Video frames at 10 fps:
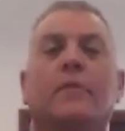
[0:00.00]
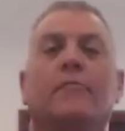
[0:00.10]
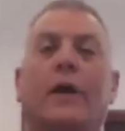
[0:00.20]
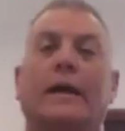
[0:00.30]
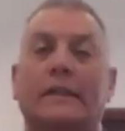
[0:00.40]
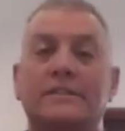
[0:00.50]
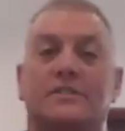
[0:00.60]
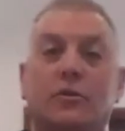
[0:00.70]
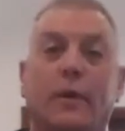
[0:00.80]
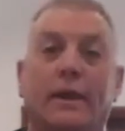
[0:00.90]
for at least
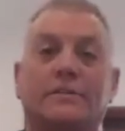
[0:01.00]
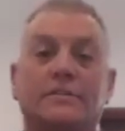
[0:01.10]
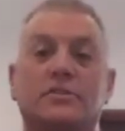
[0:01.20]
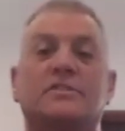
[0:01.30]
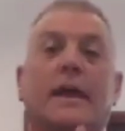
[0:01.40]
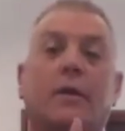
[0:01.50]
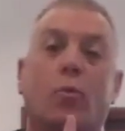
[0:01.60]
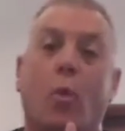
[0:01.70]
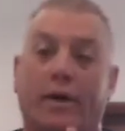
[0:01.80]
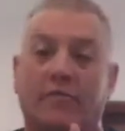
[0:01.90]
2 weeks and just take
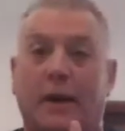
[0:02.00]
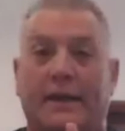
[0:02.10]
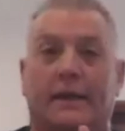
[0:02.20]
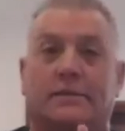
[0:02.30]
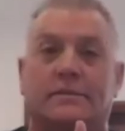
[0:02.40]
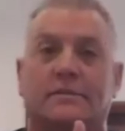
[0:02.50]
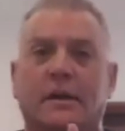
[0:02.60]
one of my kids.